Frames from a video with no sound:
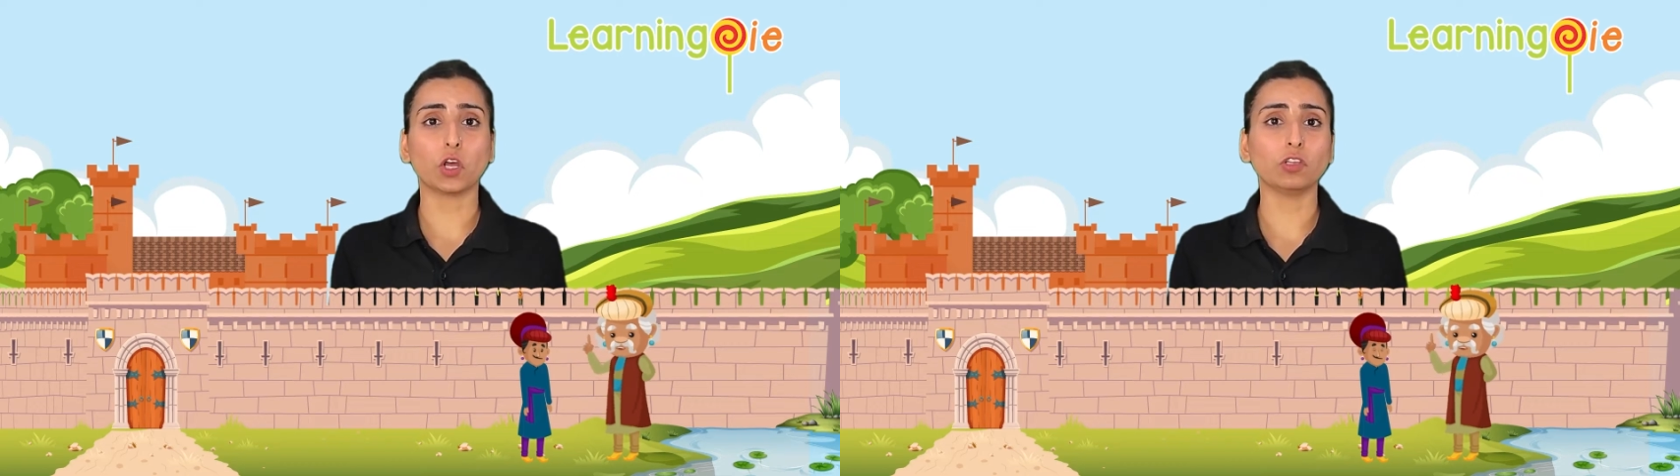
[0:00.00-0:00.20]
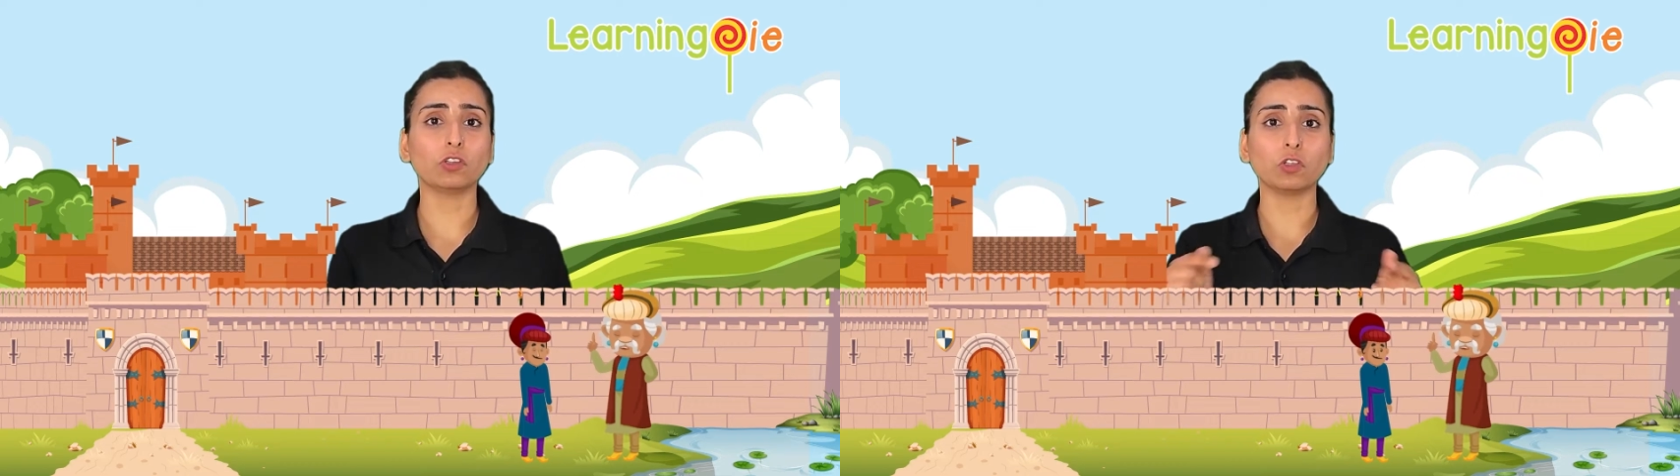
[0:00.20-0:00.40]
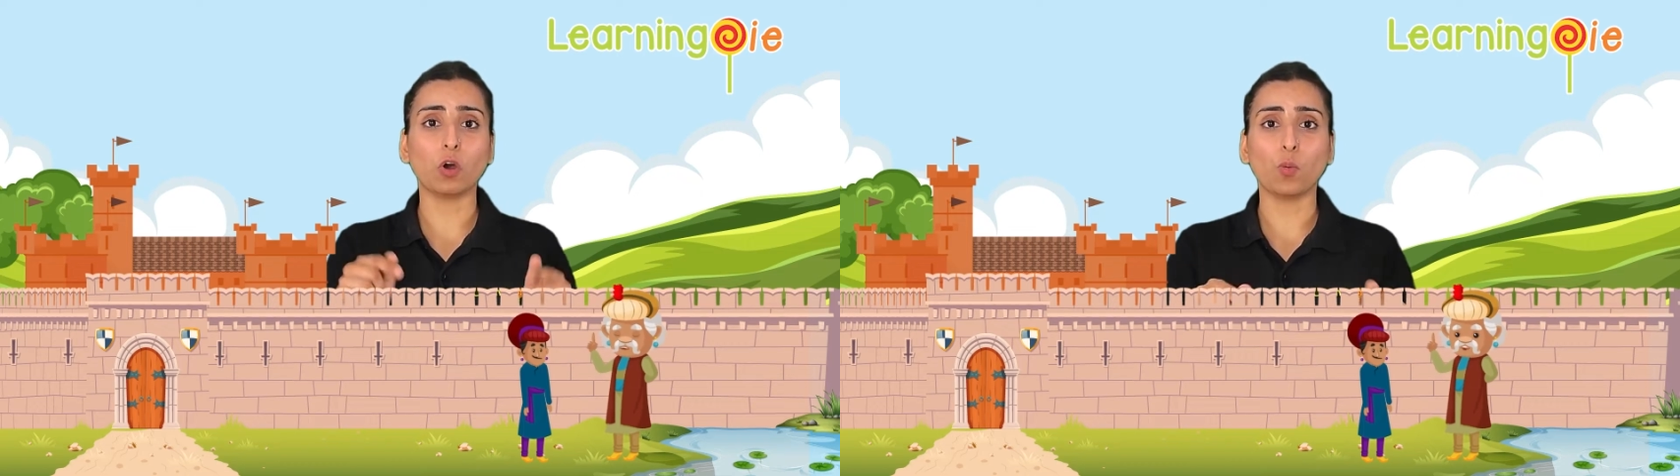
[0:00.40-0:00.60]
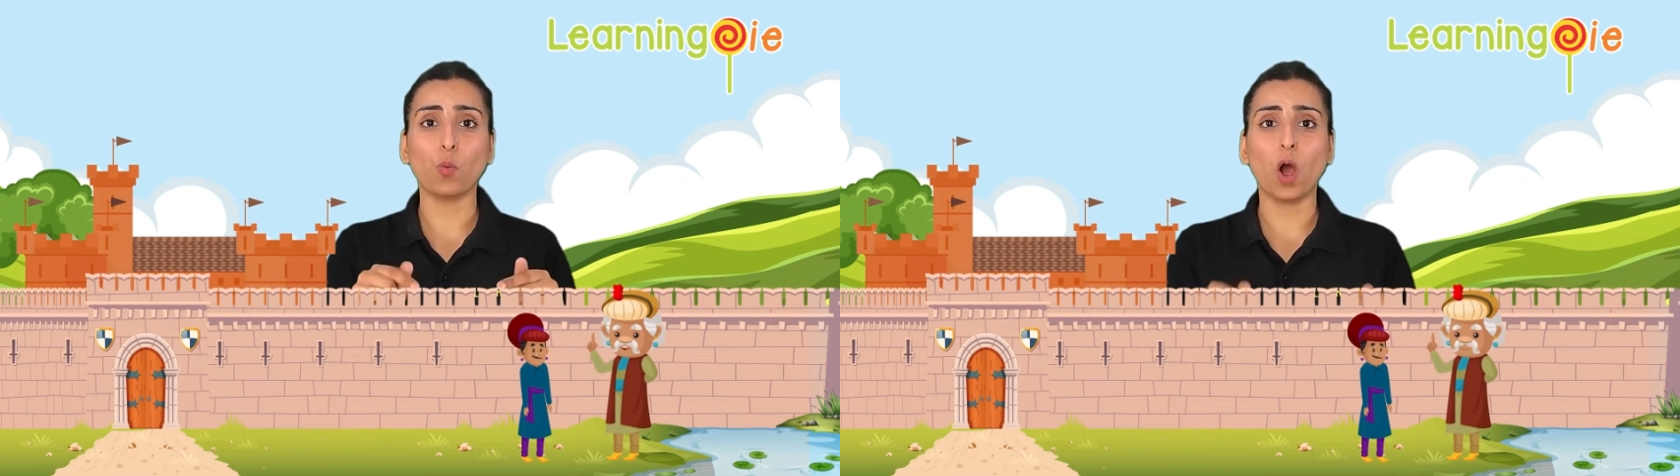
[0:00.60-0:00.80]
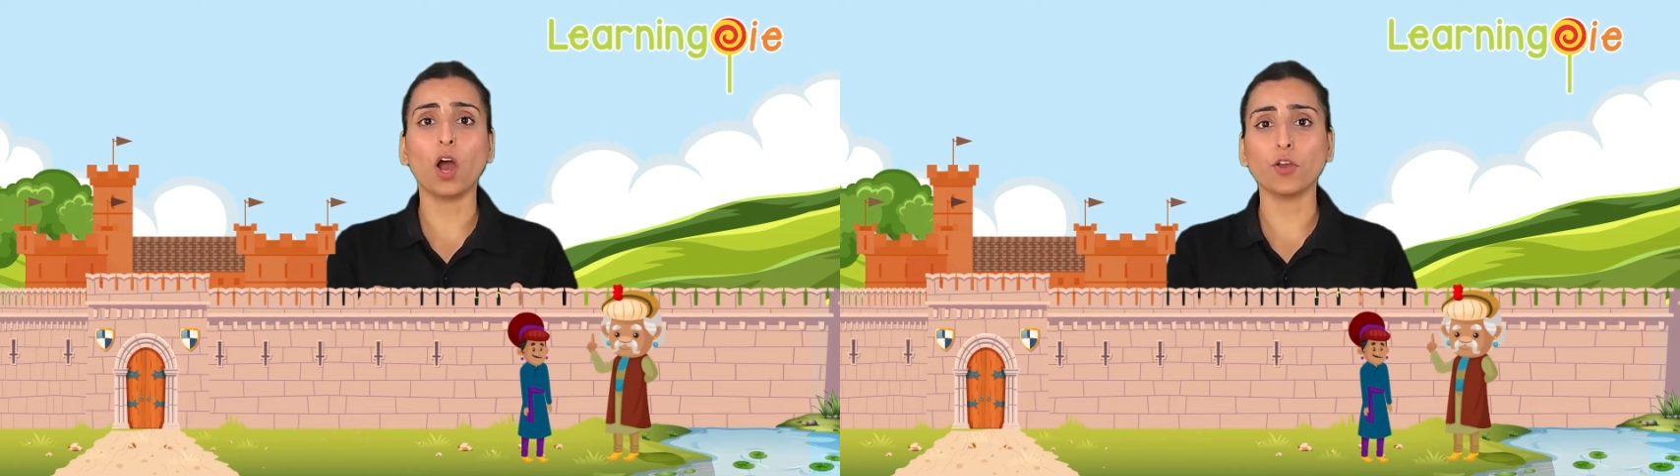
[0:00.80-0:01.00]
can
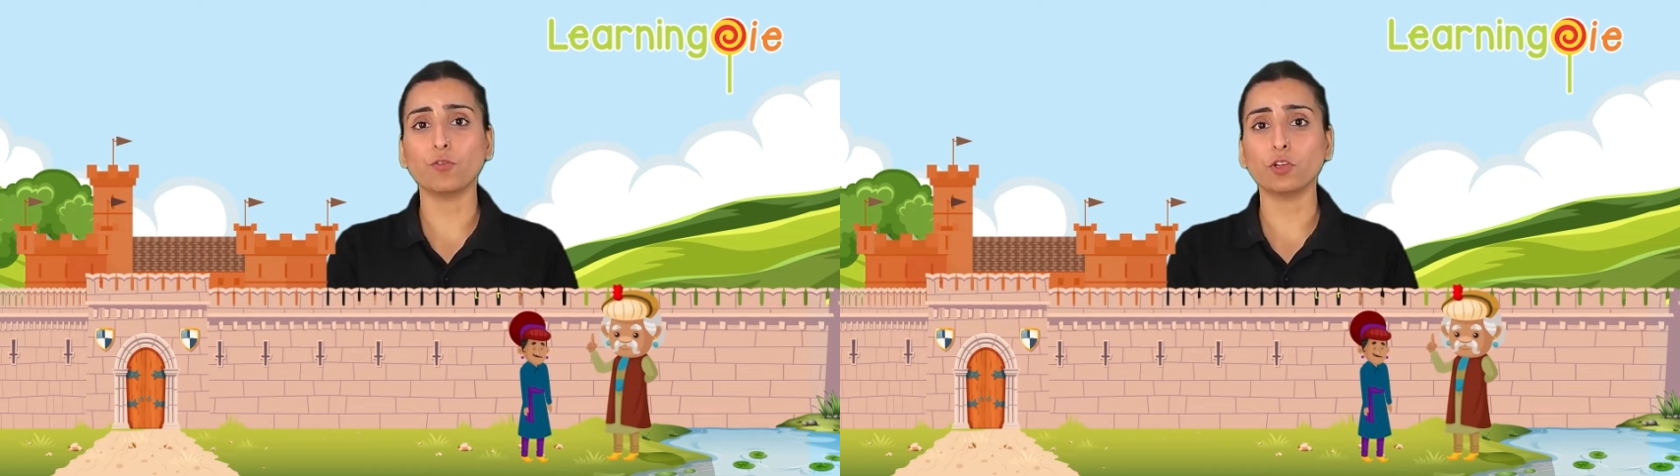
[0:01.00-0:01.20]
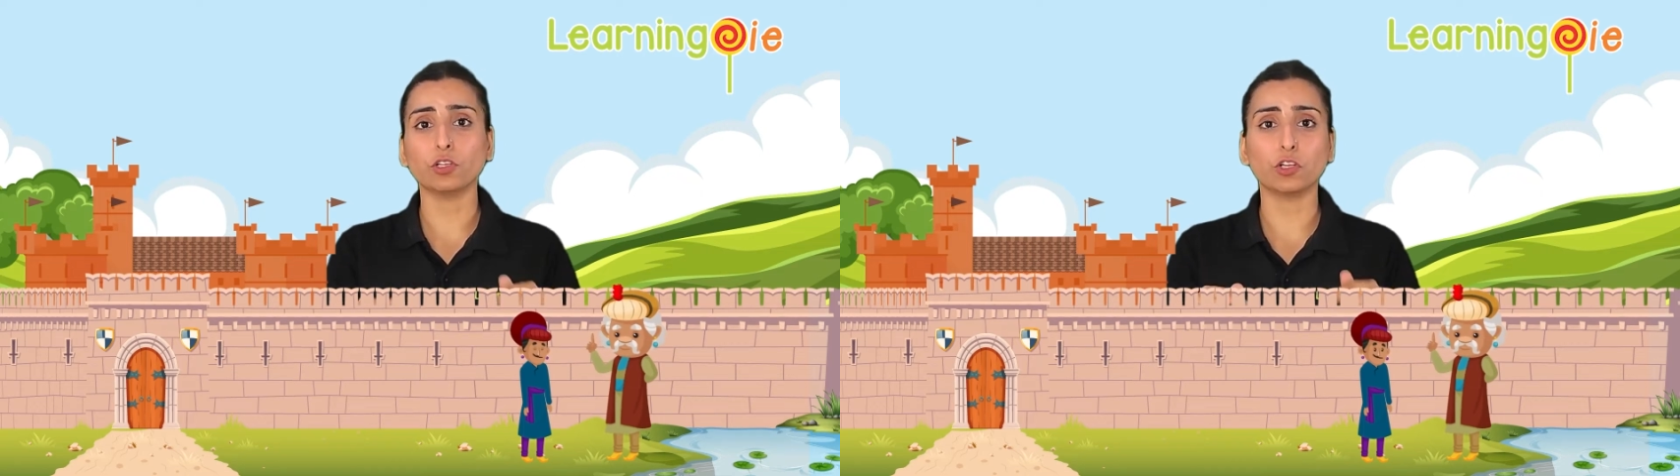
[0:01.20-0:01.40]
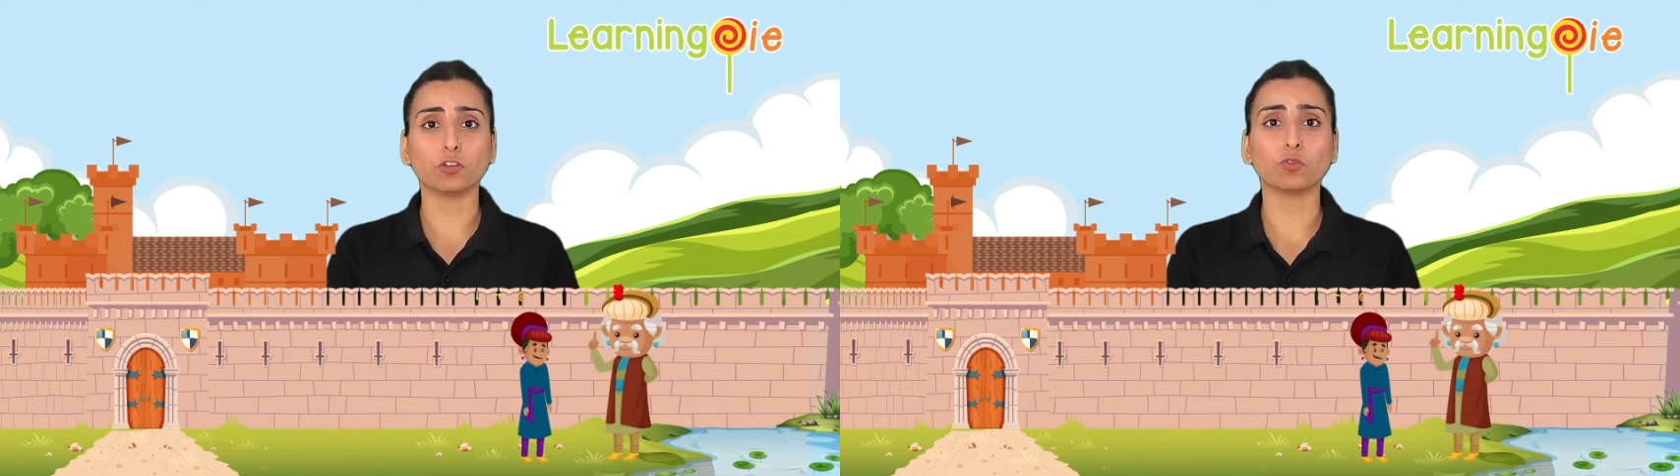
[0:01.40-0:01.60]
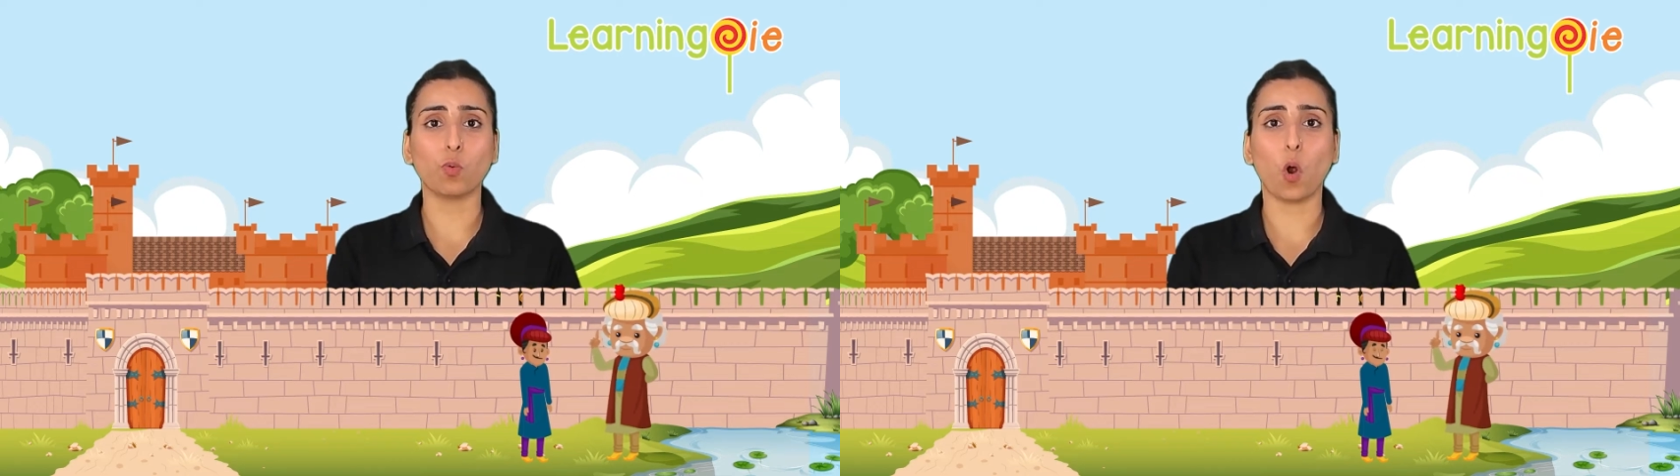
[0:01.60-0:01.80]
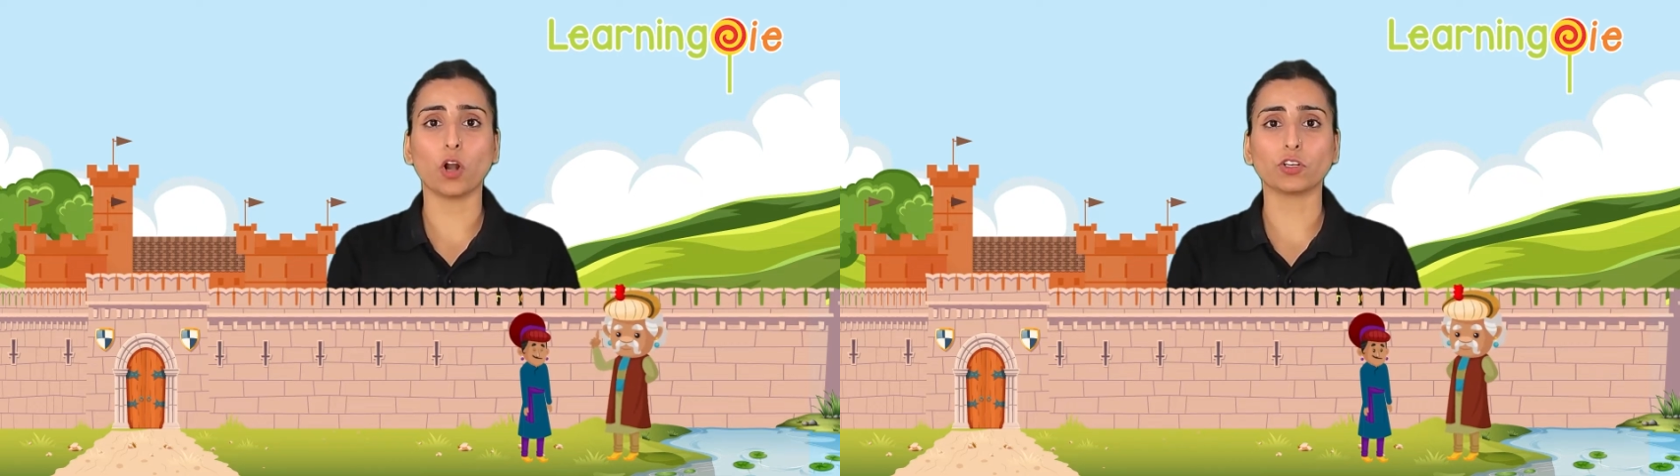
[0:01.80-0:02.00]
survive in this
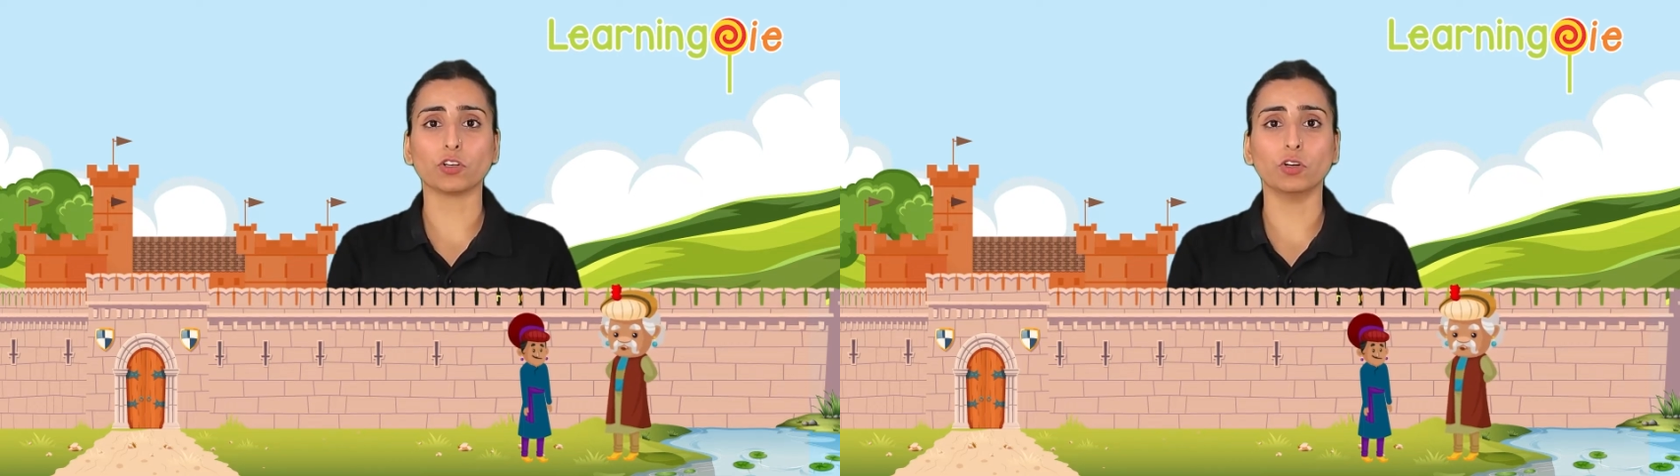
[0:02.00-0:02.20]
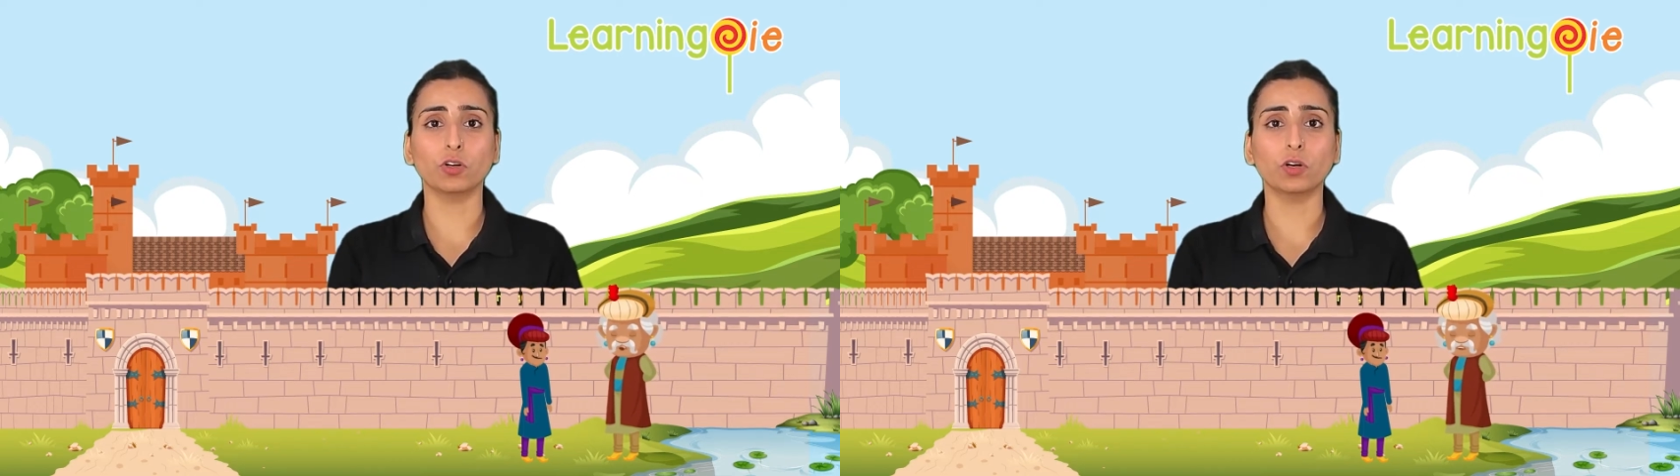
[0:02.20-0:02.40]
water,